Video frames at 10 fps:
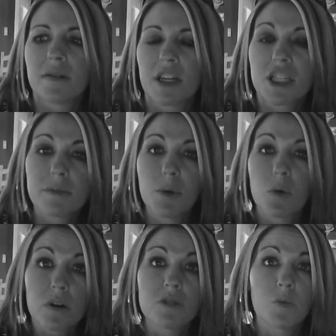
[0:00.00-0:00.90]

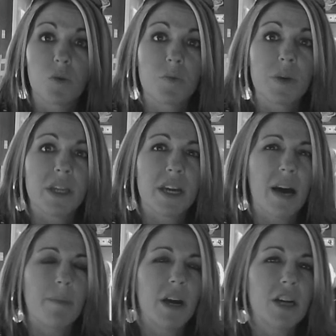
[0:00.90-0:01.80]
explore a little more with it.
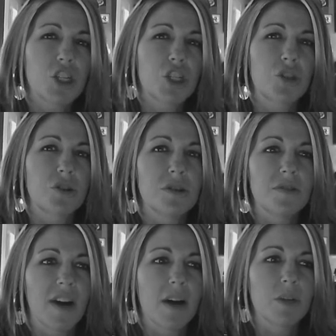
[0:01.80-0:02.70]
I'm not sure
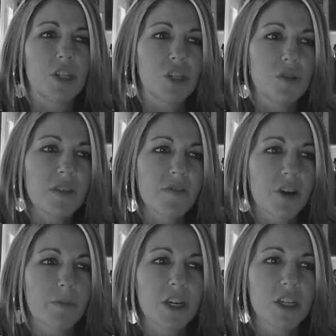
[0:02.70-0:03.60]
if I would use it
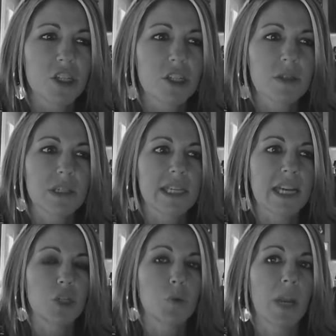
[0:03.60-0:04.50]
very much just because
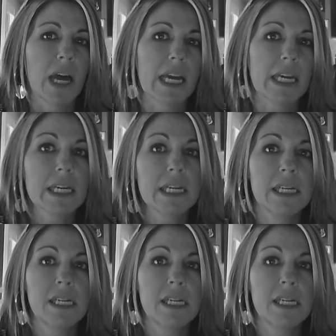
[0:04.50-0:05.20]
I don't like